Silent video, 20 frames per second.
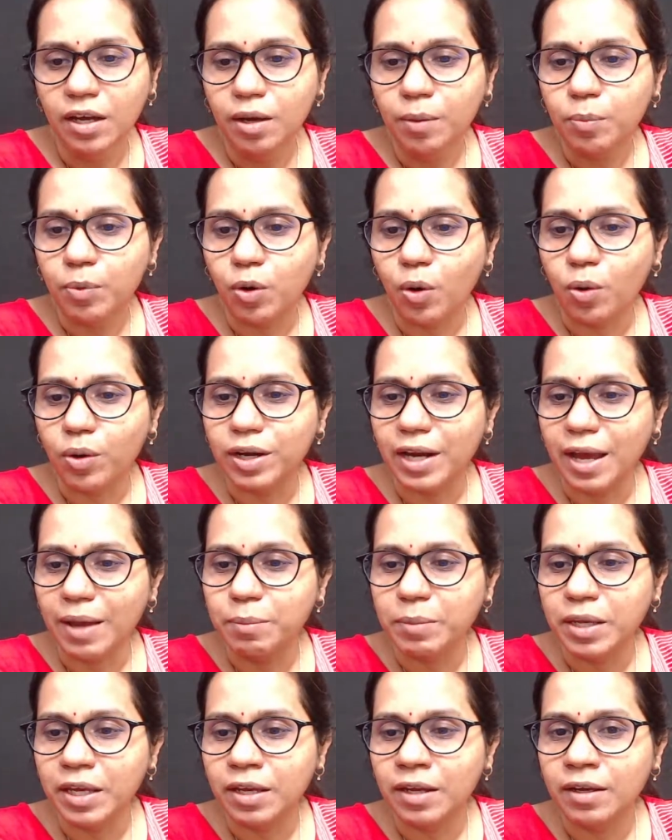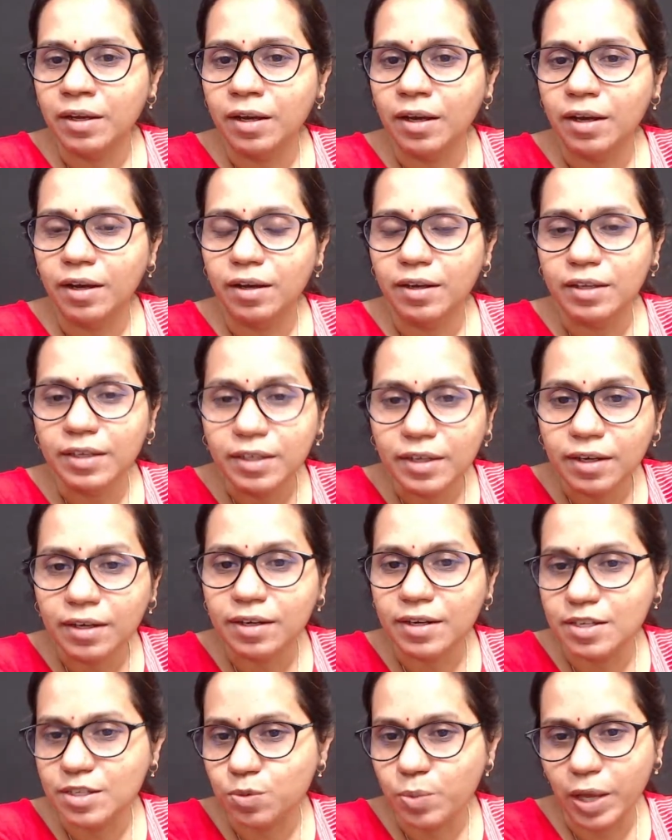programming here
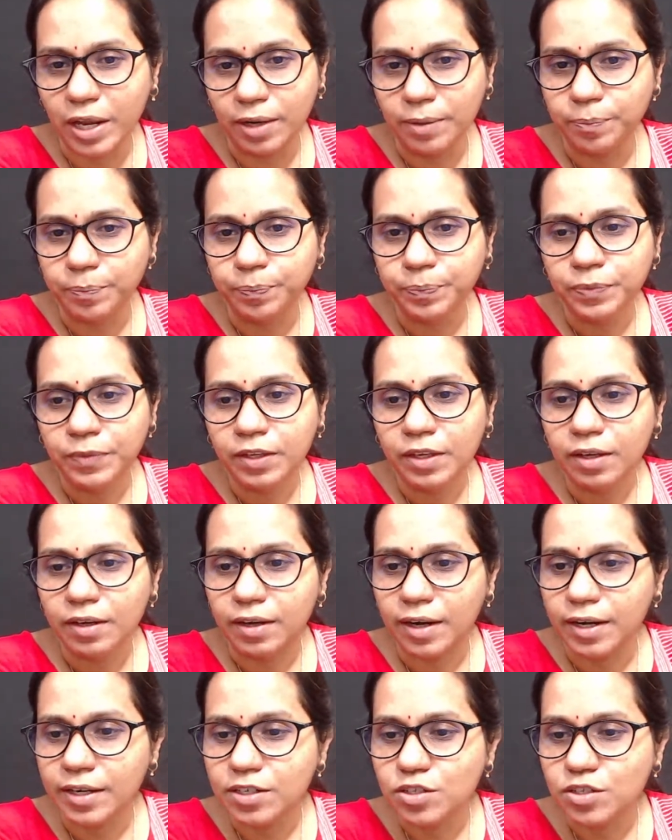as well, right?